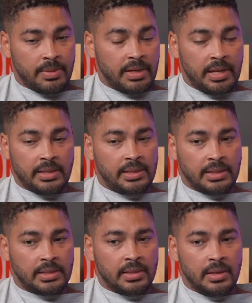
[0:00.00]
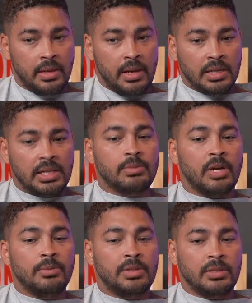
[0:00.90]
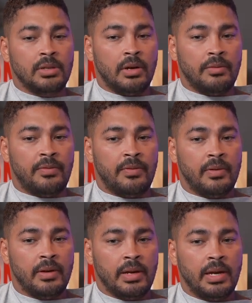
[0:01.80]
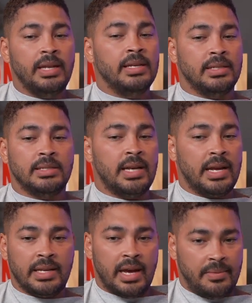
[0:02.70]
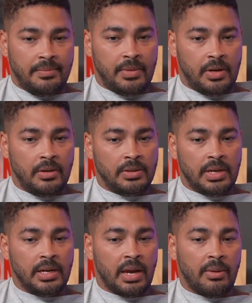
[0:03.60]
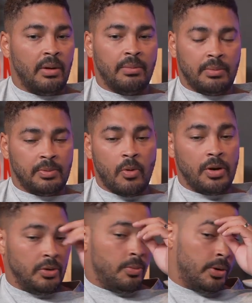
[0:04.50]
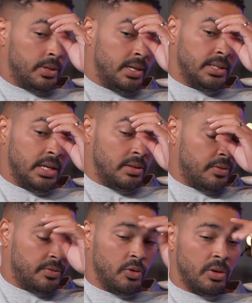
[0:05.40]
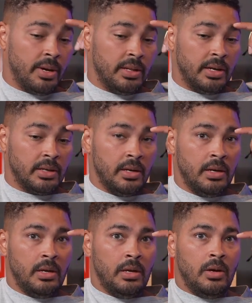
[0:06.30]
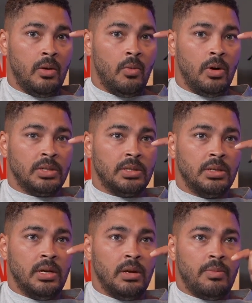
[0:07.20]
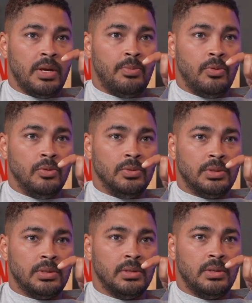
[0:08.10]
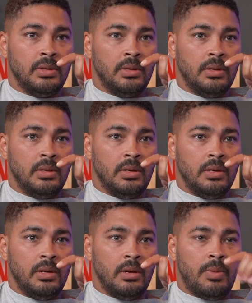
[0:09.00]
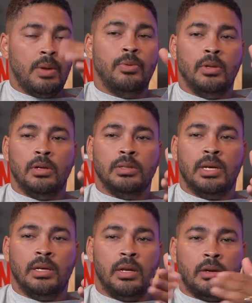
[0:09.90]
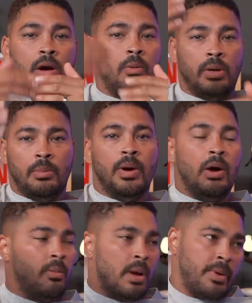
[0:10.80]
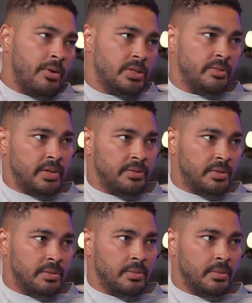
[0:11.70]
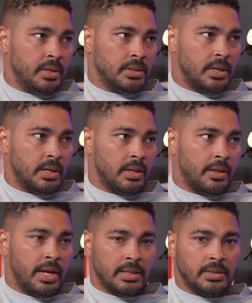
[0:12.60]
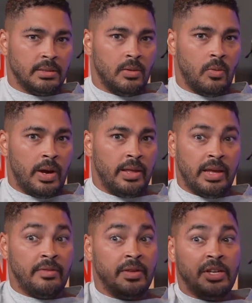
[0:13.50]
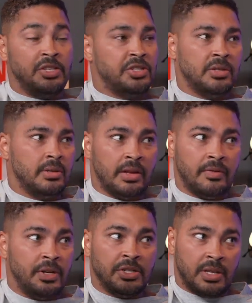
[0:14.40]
man. Yeah, it's sometimes it's an end game, you know, it's an end game. And I'm quoting your podcast again, I've talking about like what people are saying like, oh, I want to buy where my parents have lived. It's like, that's where they're finished. They finished